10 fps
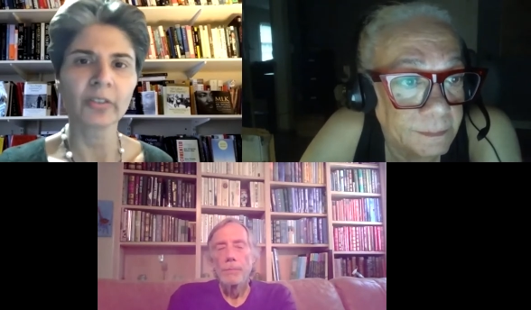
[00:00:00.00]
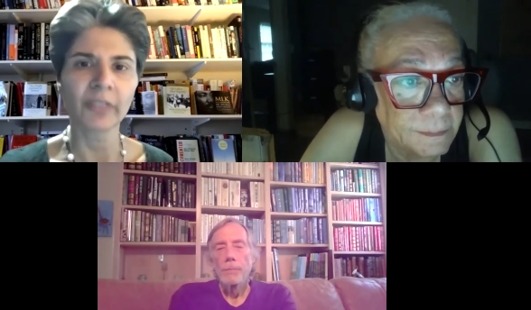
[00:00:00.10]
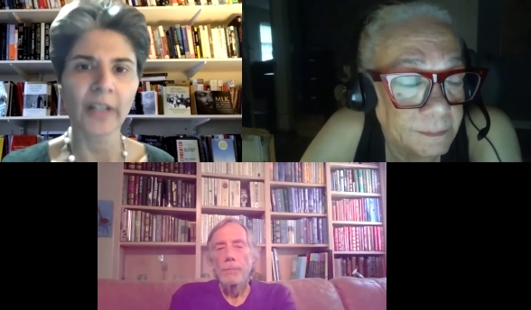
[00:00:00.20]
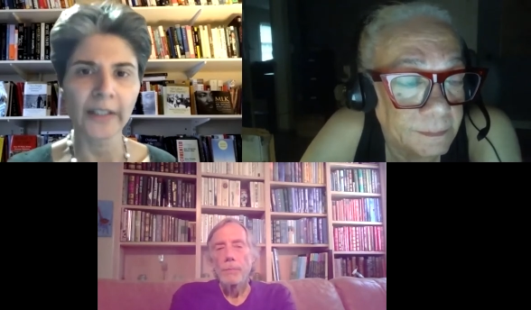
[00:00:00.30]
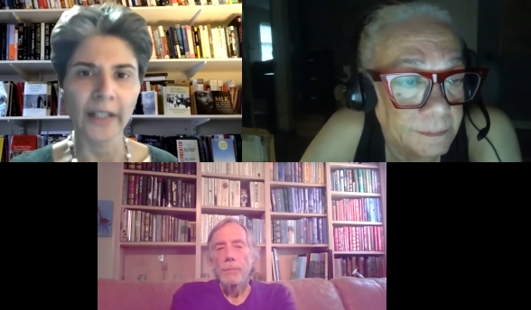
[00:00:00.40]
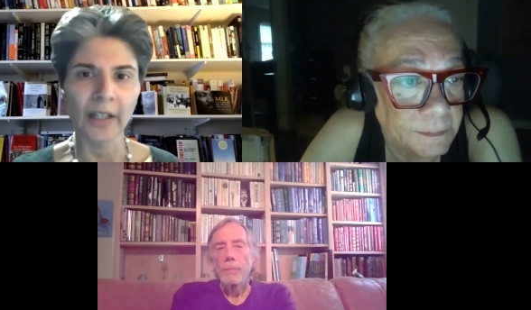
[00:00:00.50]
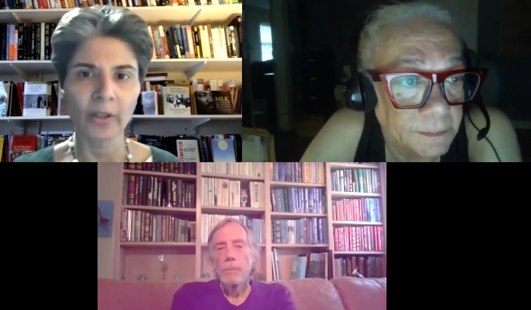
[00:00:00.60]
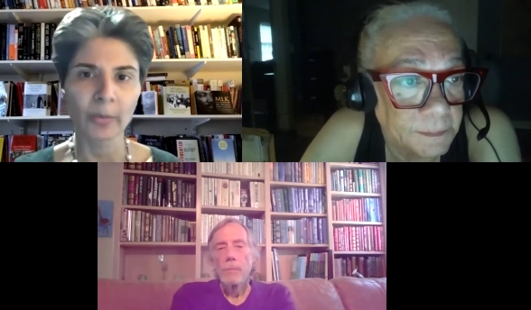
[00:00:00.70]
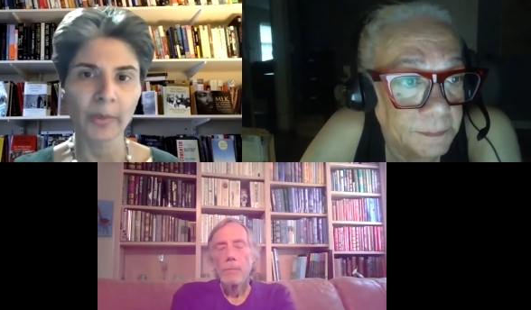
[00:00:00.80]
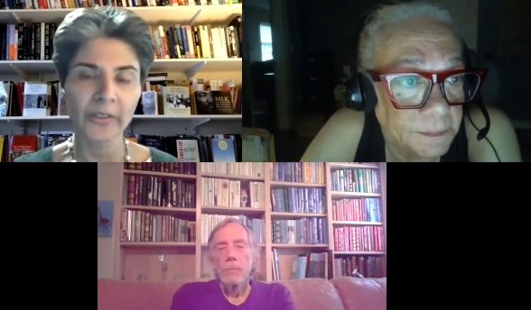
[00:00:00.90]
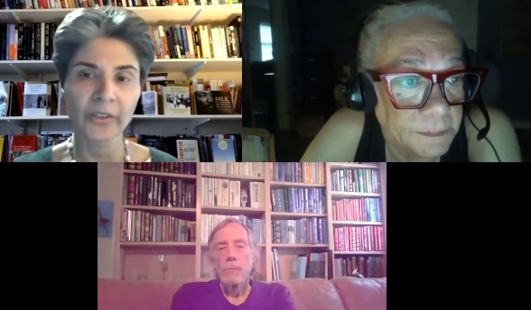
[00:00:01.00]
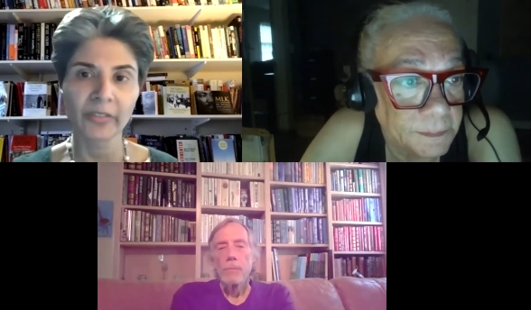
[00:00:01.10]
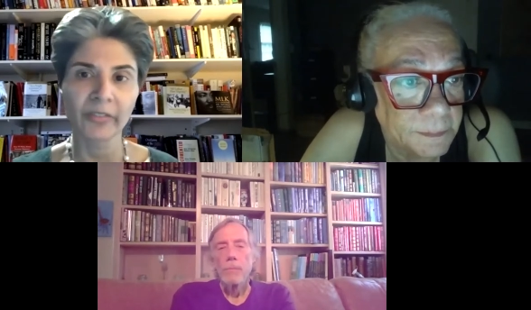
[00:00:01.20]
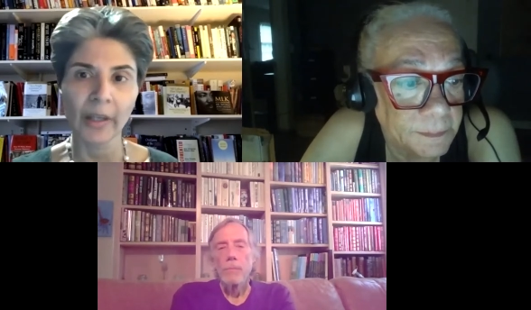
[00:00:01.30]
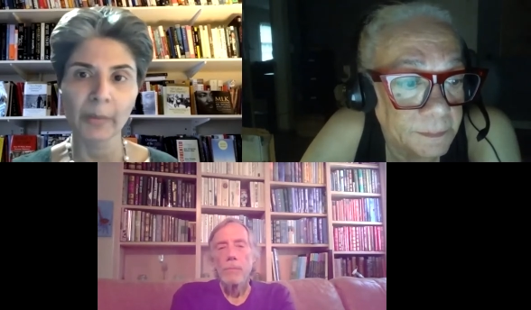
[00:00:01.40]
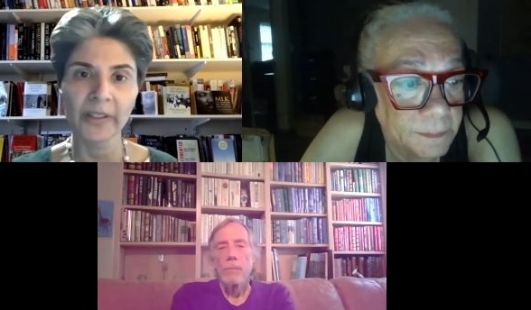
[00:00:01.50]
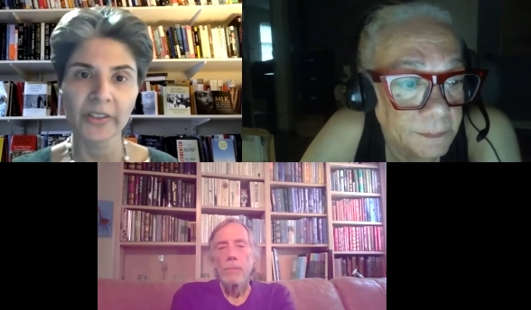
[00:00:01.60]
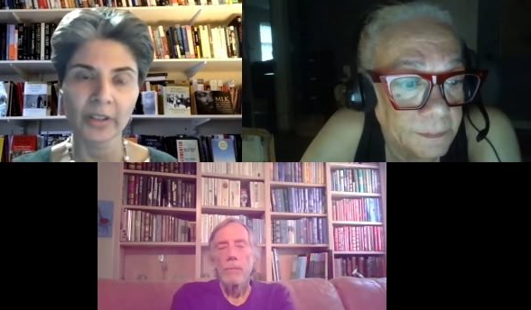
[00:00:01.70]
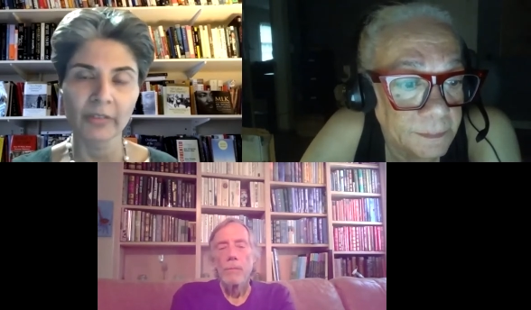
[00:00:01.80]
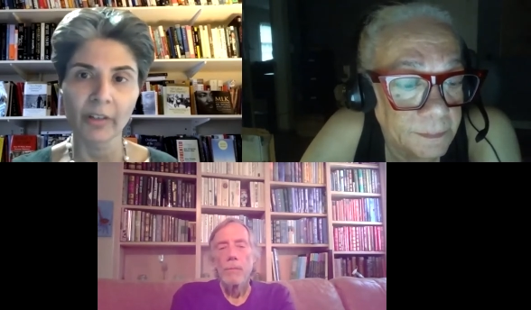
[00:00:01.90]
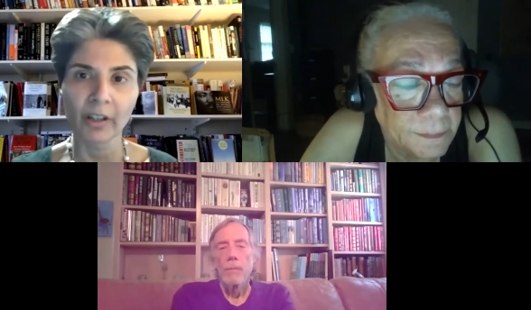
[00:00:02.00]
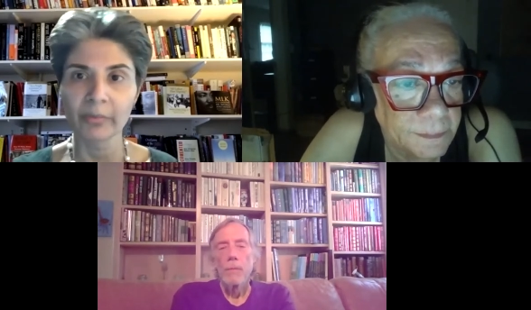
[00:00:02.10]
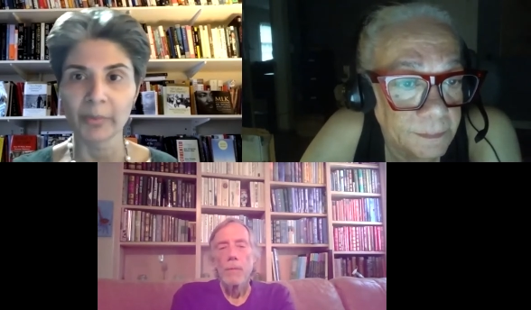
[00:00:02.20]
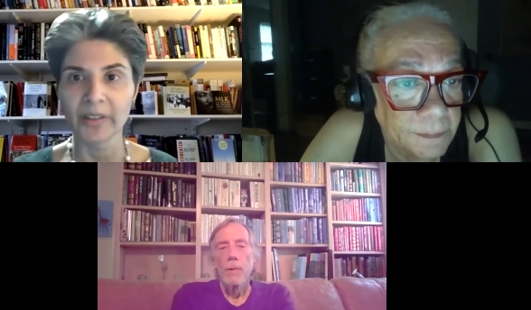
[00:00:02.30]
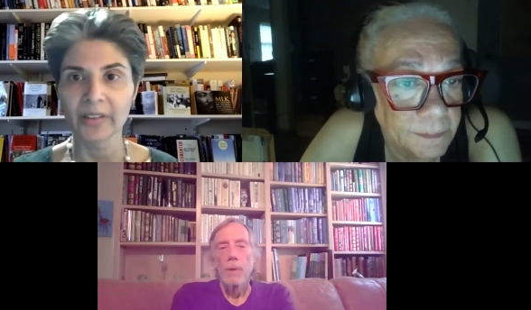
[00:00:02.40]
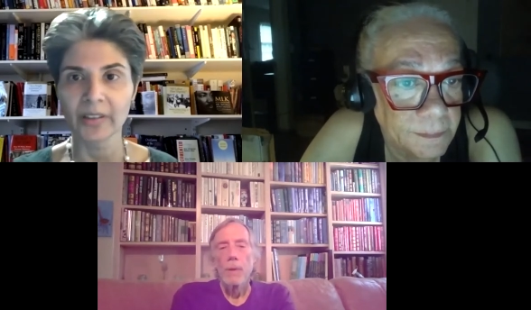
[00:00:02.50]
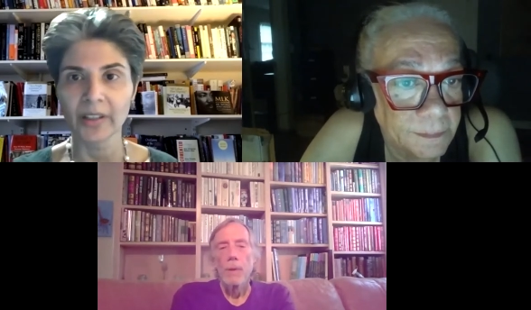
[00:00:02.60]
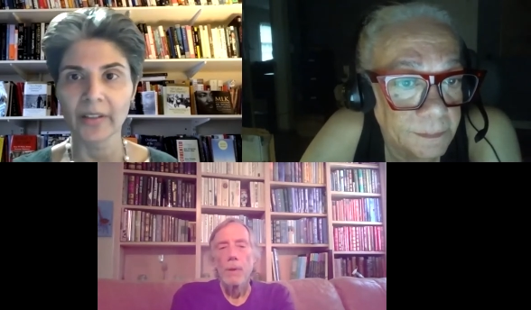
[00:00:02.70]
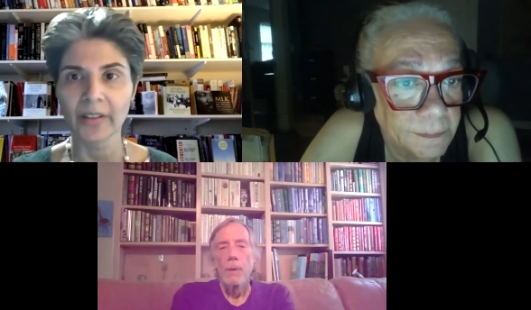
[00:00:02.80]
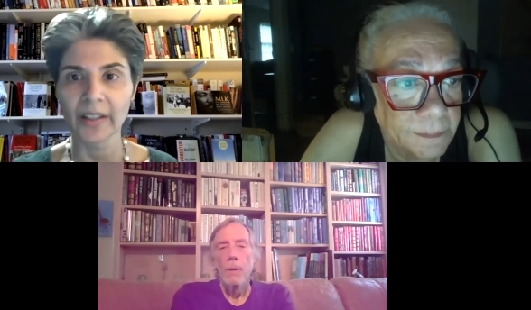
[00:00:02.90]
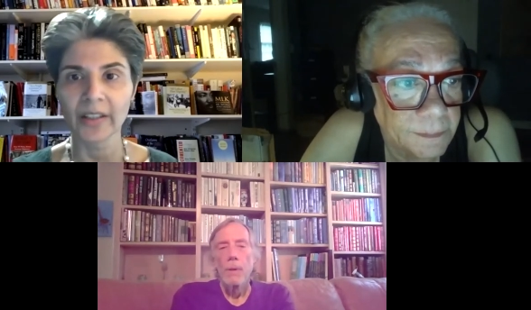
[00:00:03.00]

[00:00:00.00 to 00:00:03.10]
Speaker 1: how did you find out about your family's involvement